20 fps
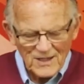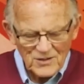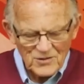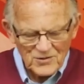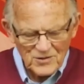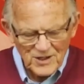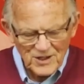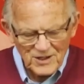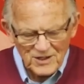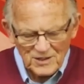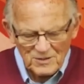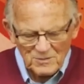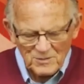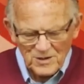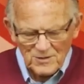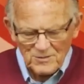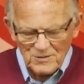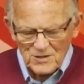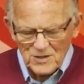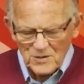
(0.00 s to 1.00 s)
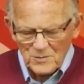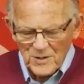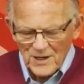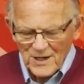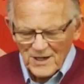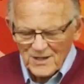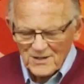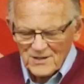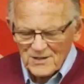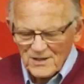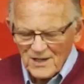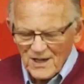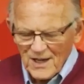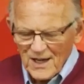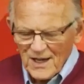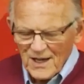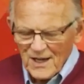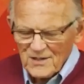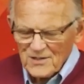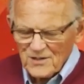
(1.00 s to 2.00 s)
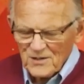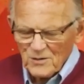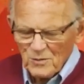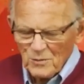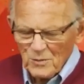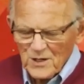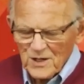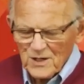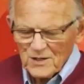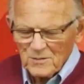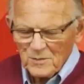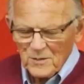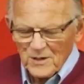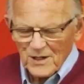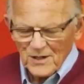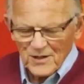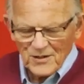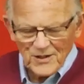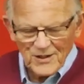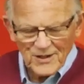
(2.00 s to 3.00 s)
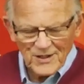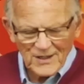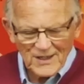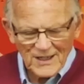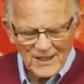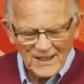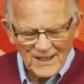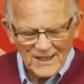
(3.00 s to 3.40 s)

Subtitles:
Treat them with respect as the weaker partner